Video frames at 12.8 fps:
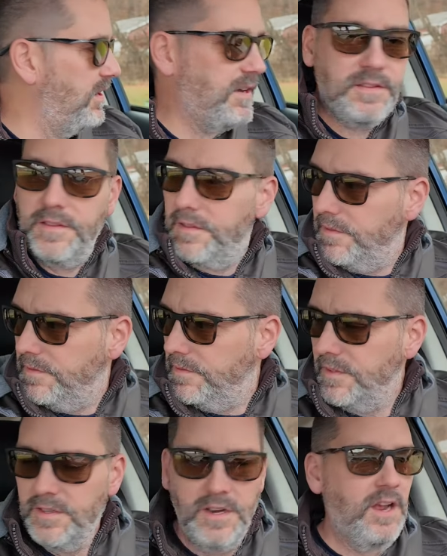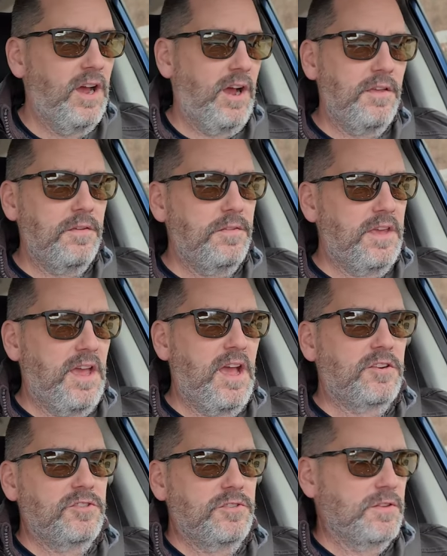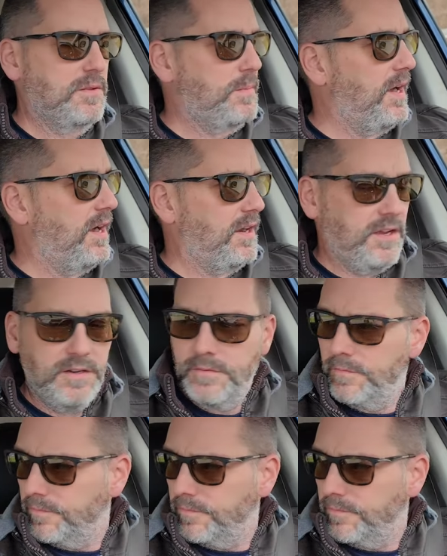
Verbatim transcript: and either the action of the pocket.